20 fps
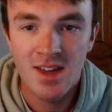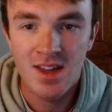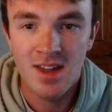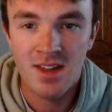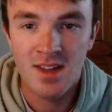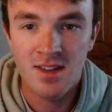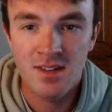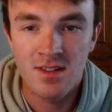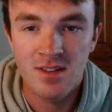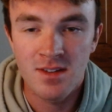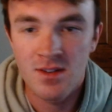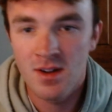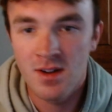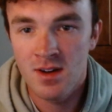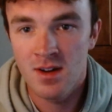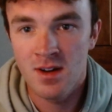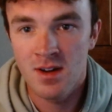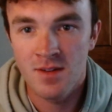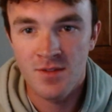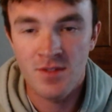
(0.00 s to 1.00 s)
and
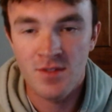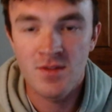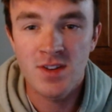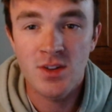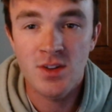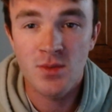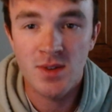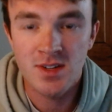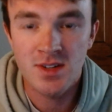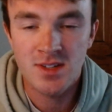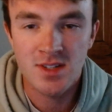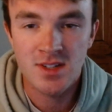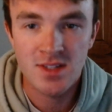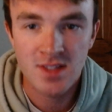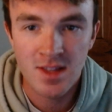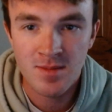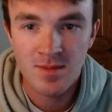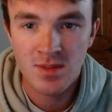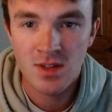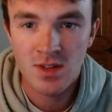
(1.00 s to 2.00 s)
if you have any questions,
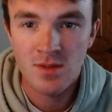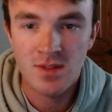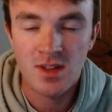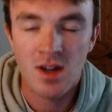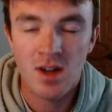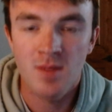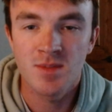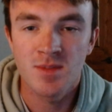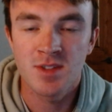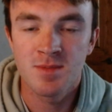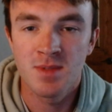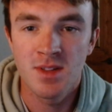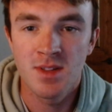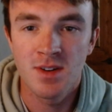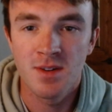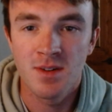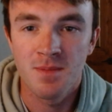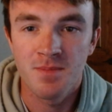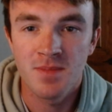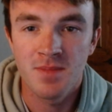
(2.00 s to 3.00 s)
let me know in the comments below.